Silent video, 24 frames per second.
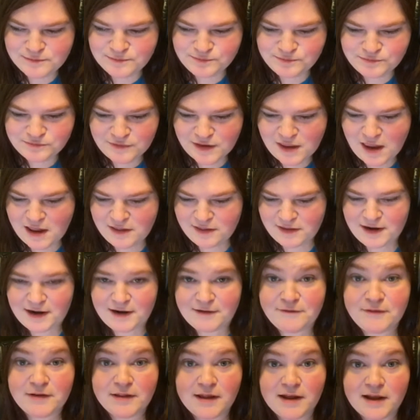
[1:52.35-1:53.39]
and then I feel
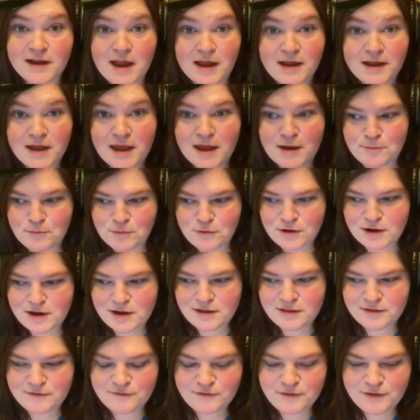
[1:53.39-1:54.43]
like I can't breathe
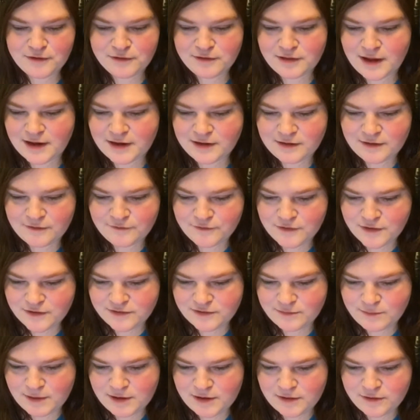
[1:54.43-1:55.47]
for like the first
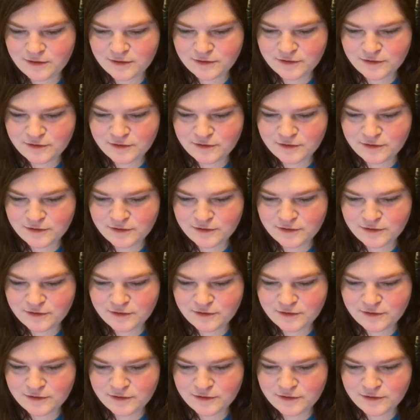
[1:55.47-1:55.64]
minute or two.